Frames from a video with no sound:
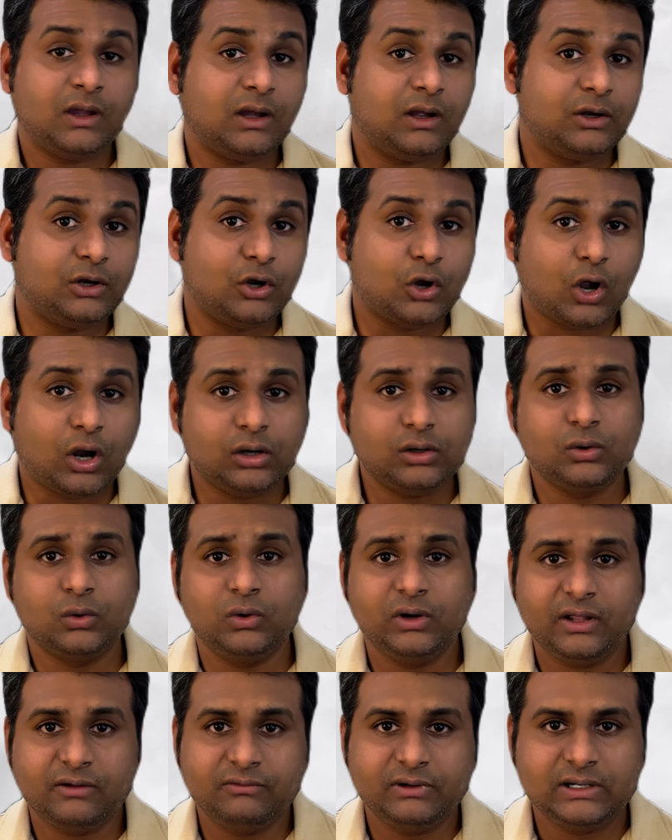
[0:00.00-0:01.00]
A not
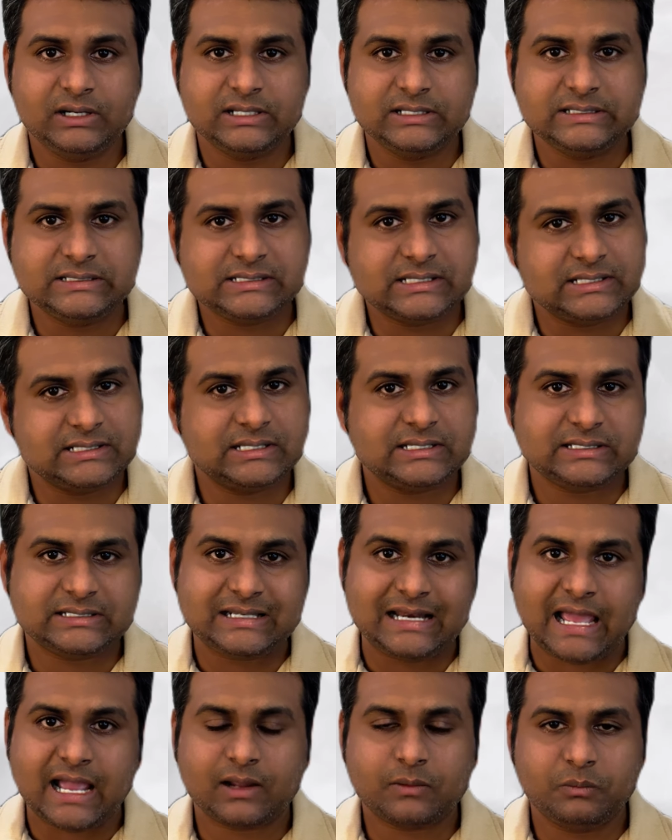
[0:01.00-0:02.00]
good evidence is a
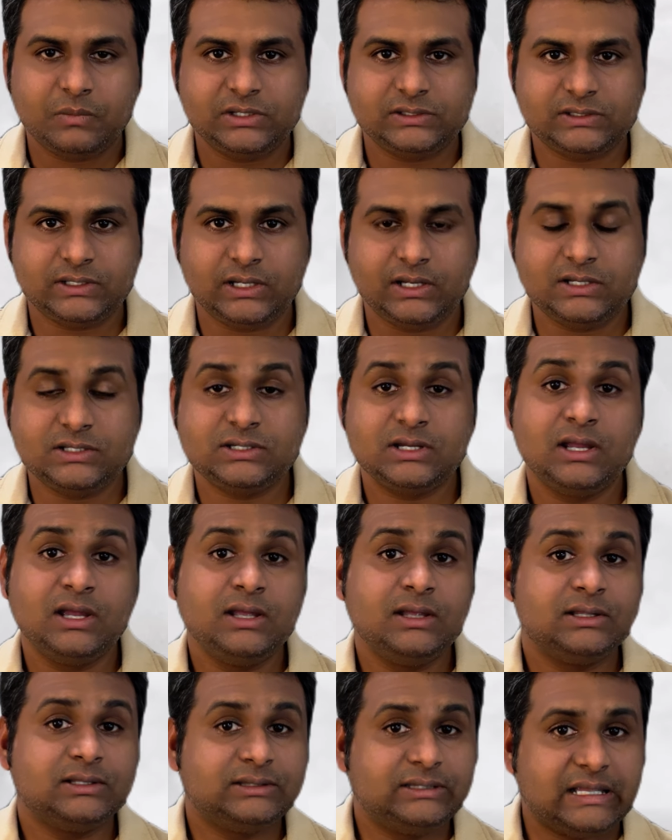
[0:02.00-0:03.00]
Slack message
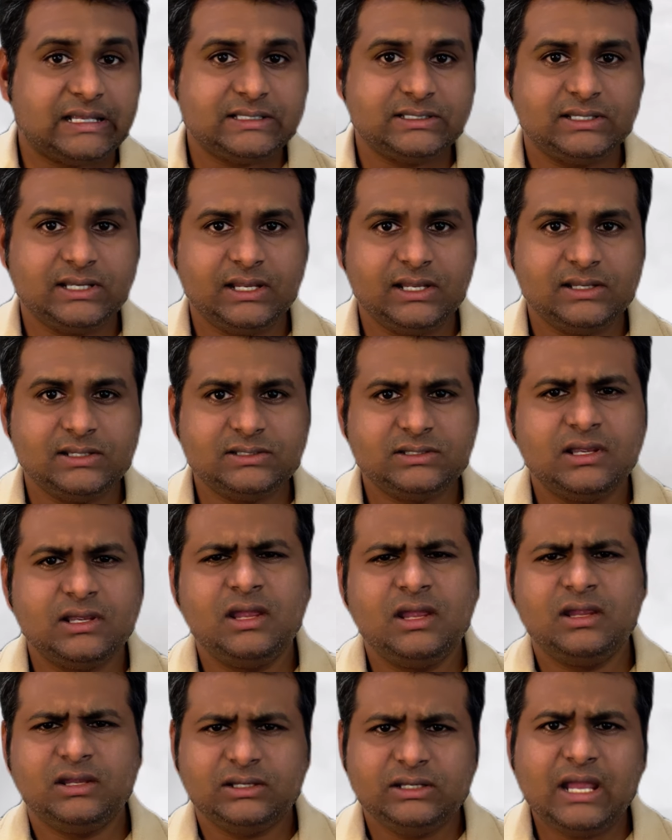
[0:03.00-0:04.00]
that says,
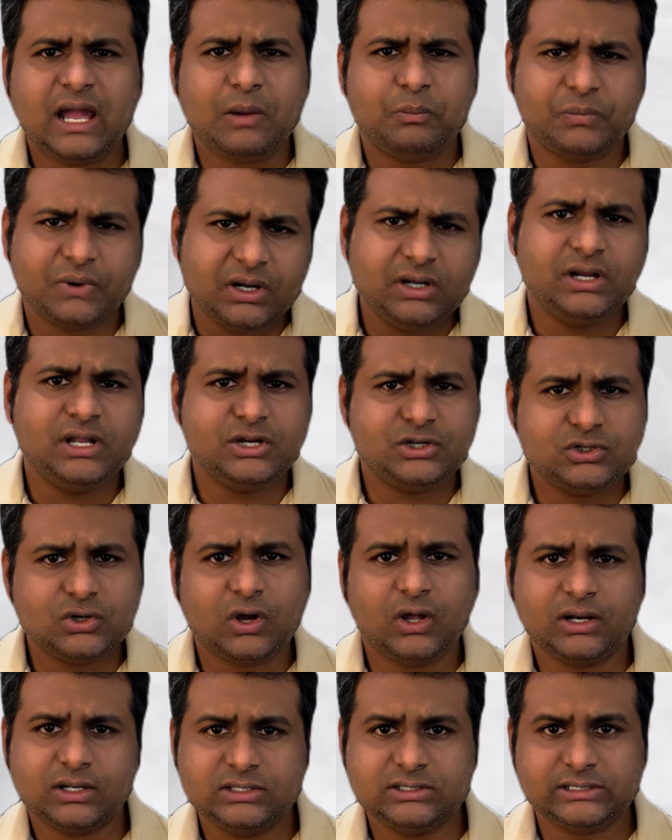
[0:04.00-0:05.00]
yeah, pretty
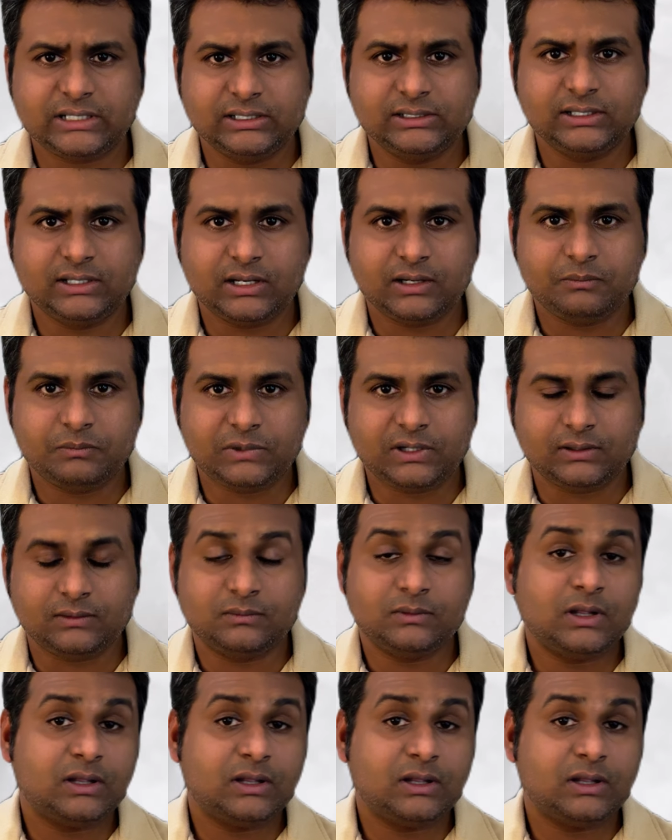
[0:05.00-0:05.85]
sure it's encrypted.